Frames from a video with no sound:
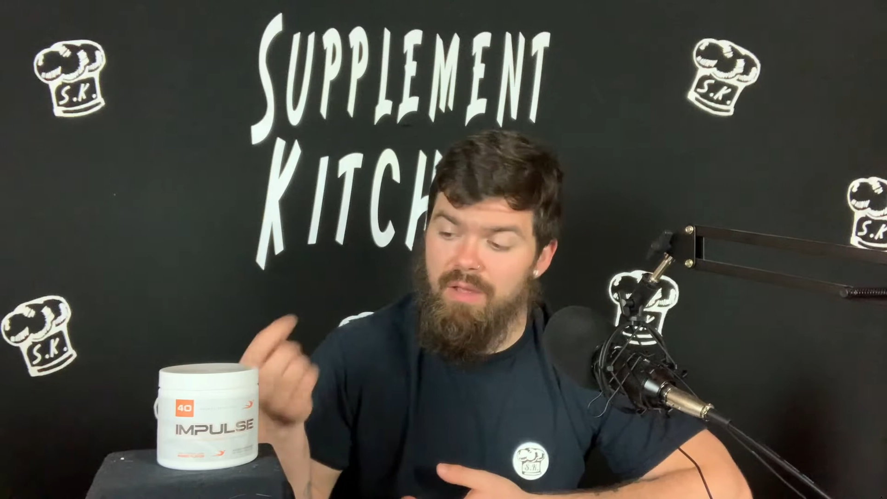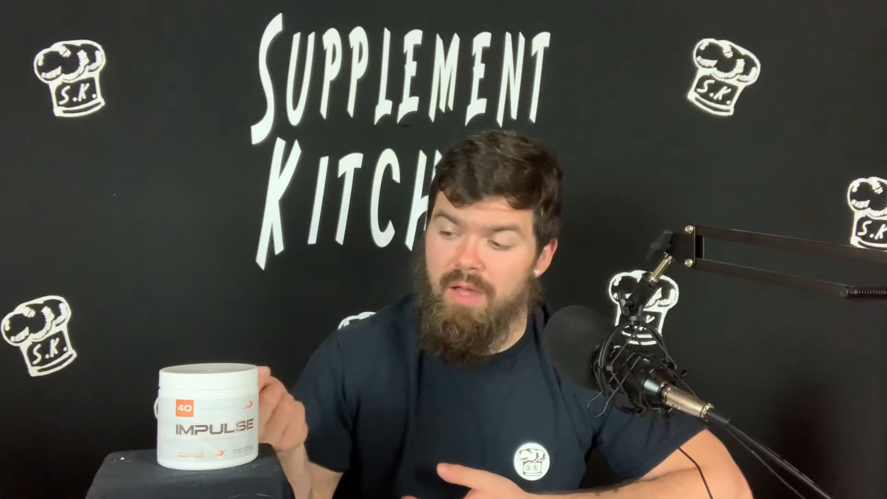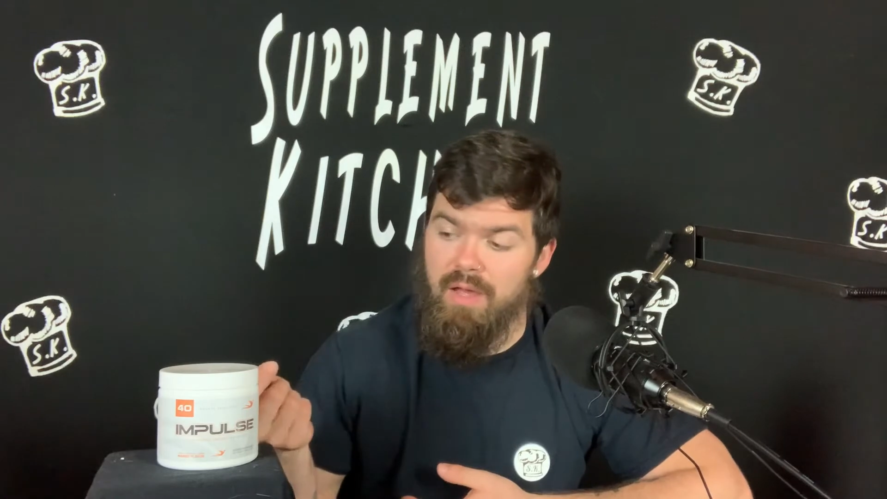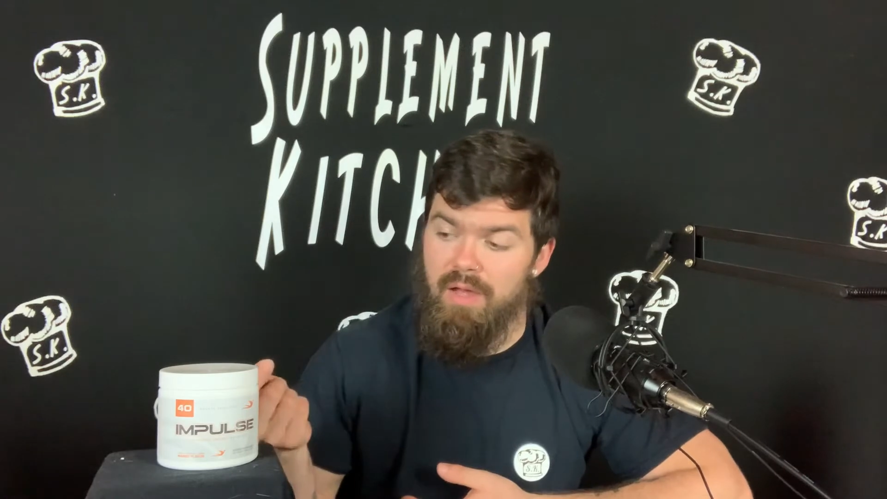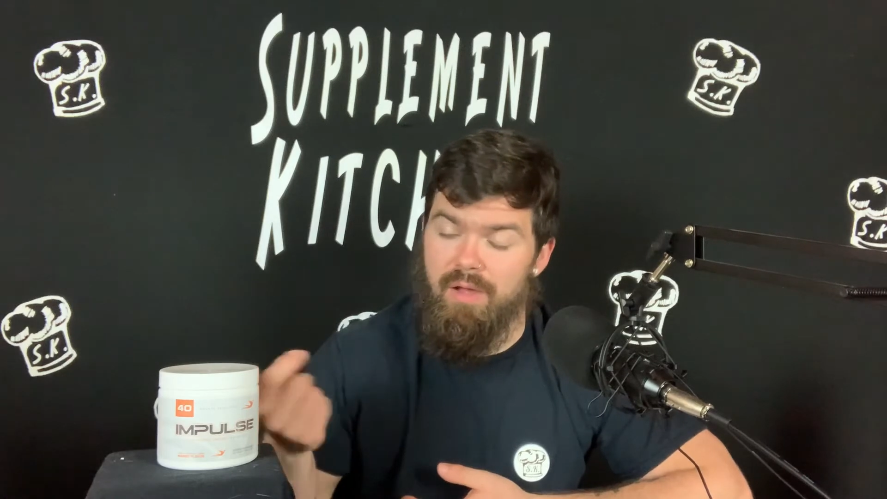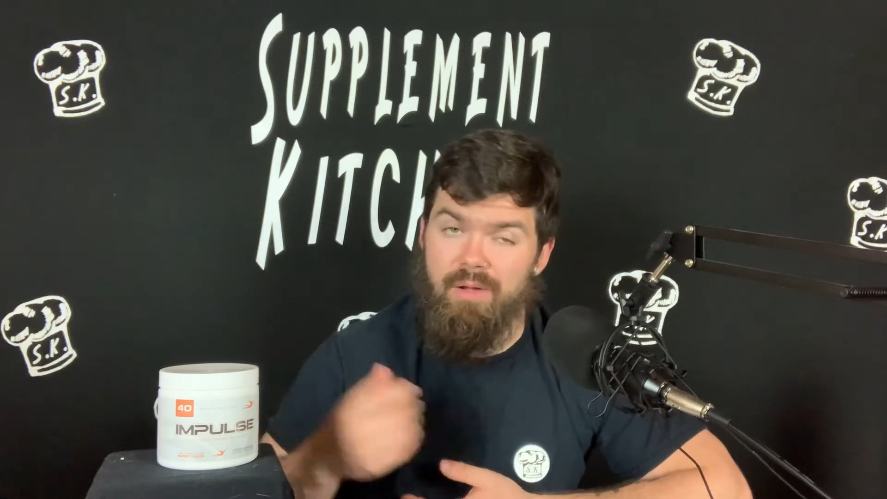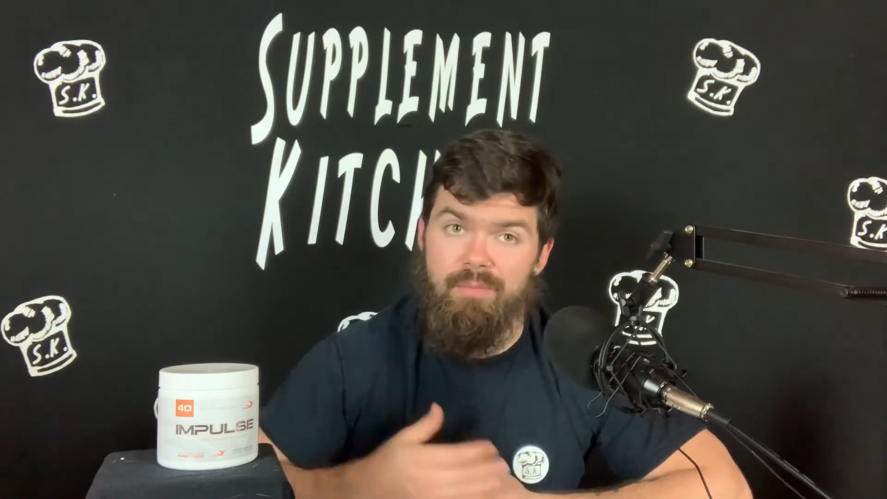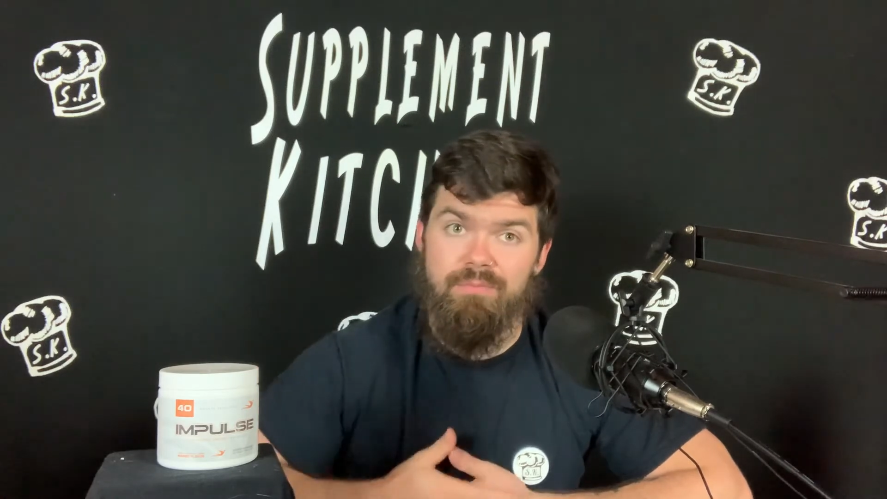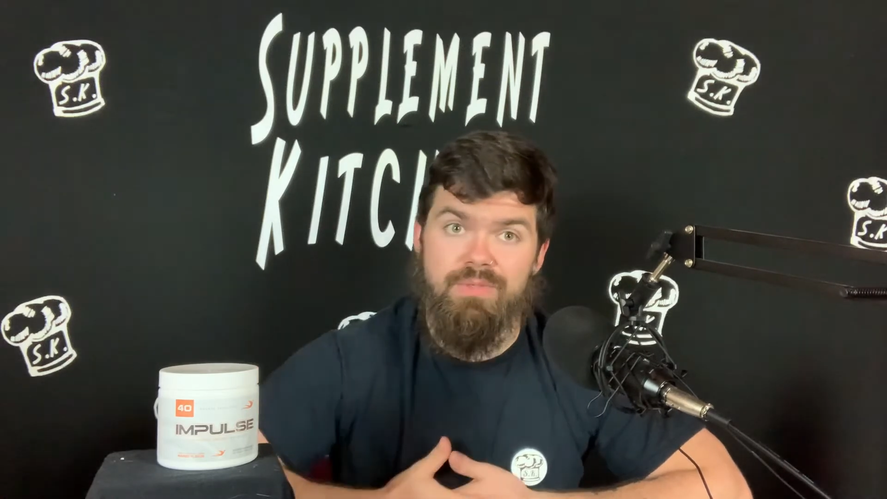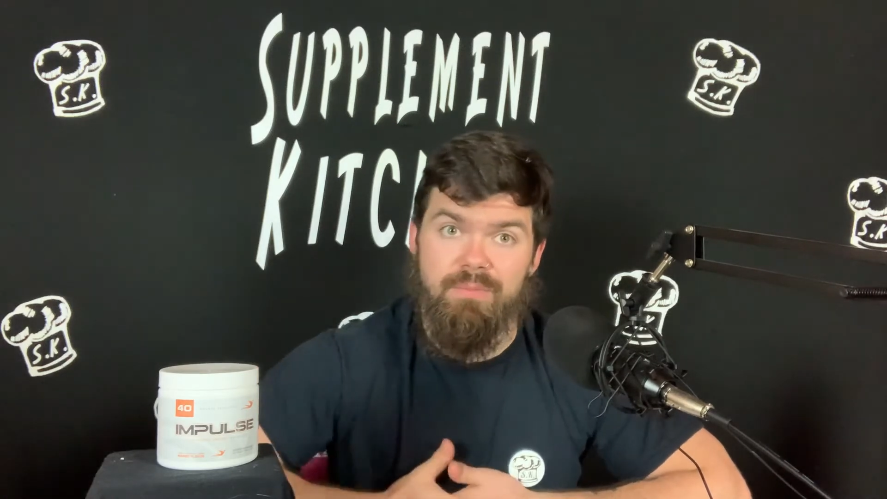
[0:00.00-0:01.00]

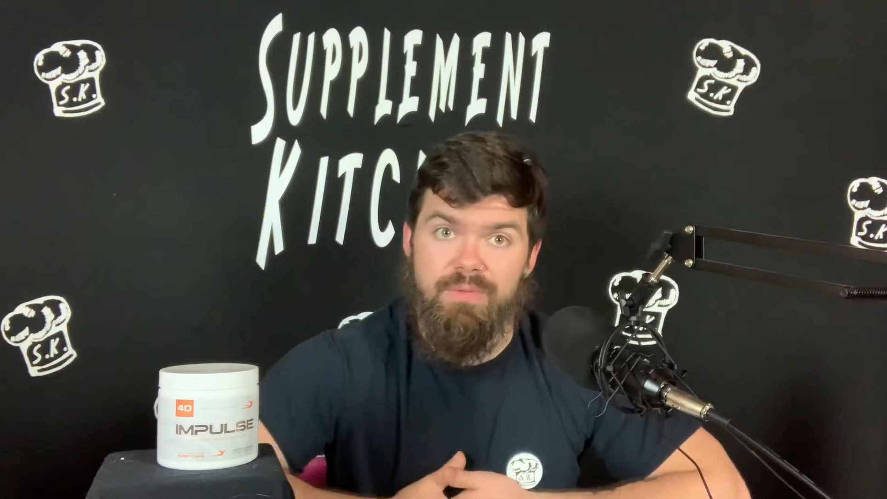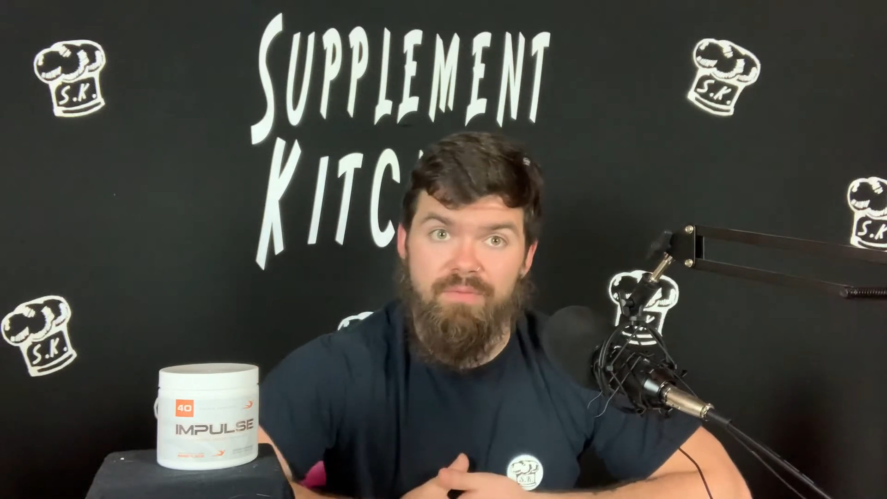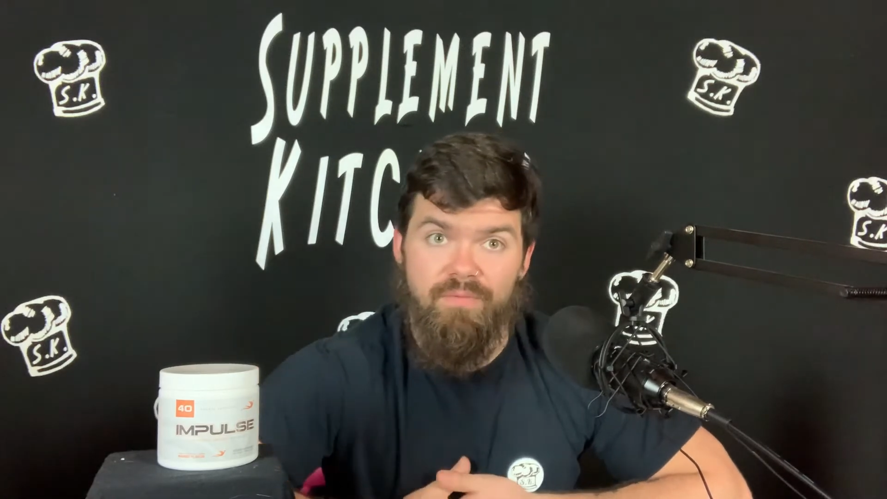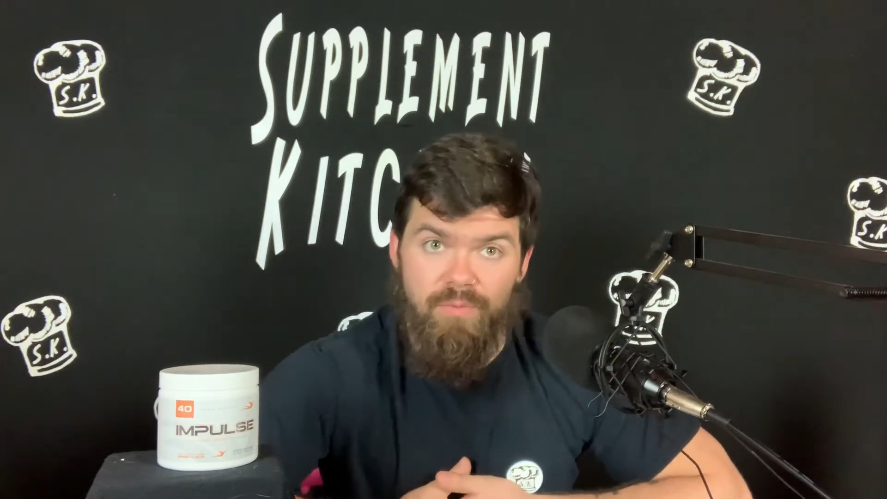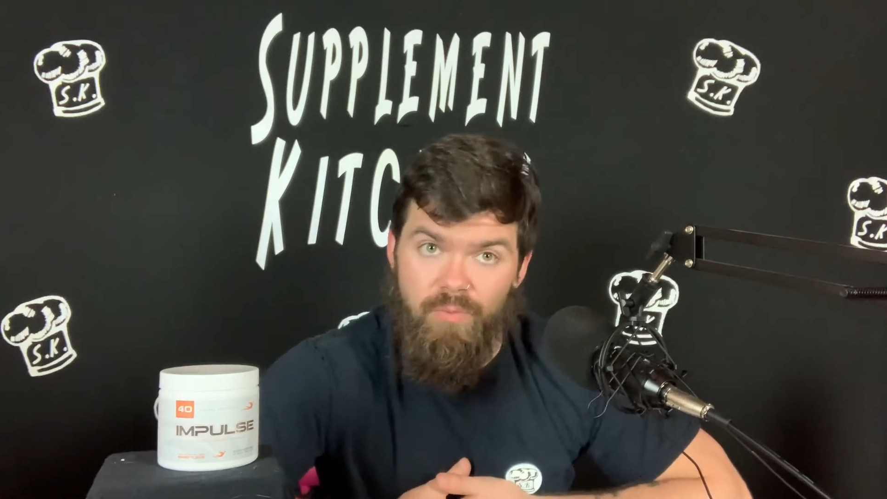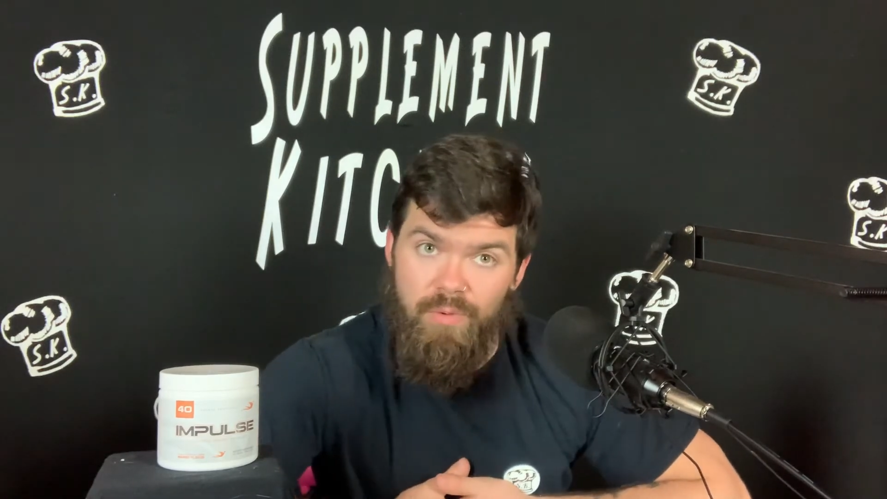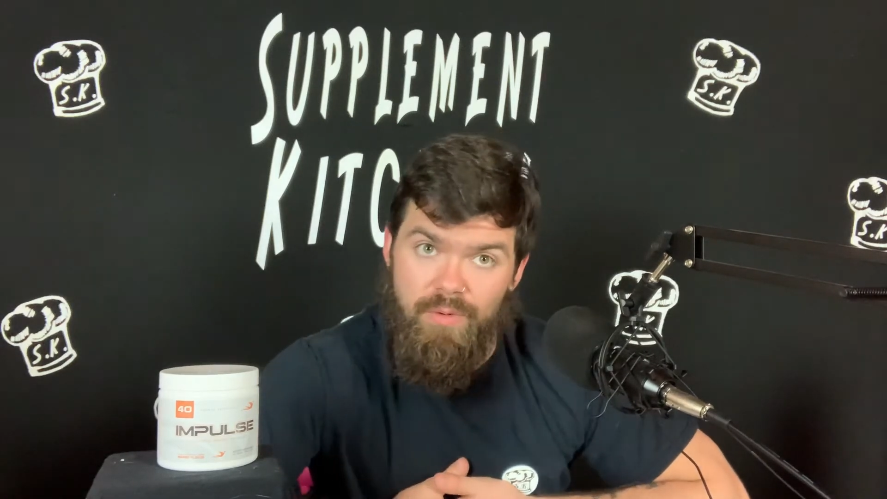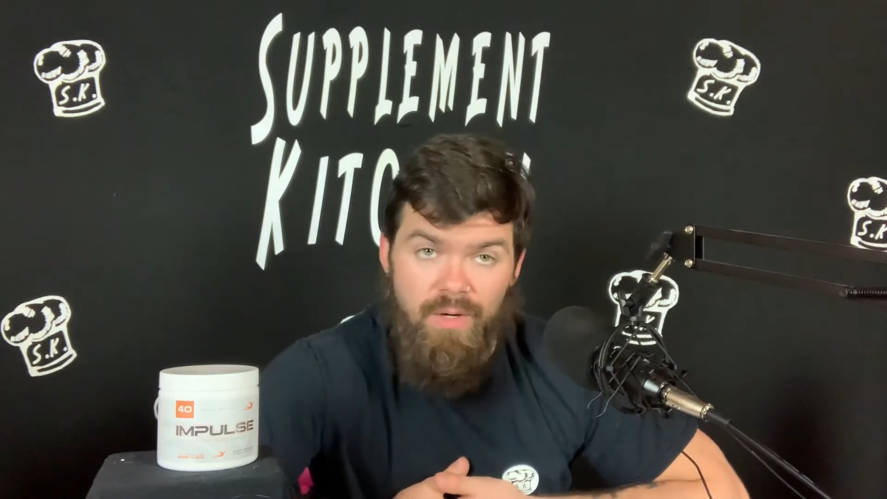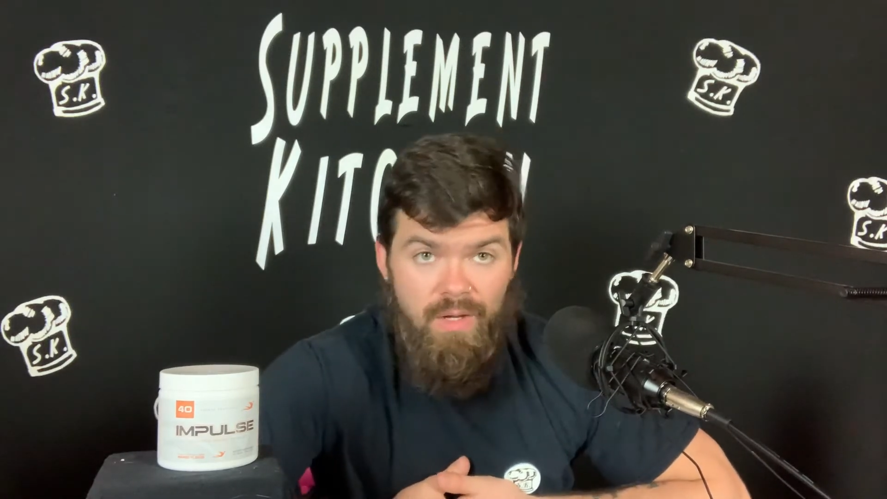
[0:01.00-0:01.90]
um, something for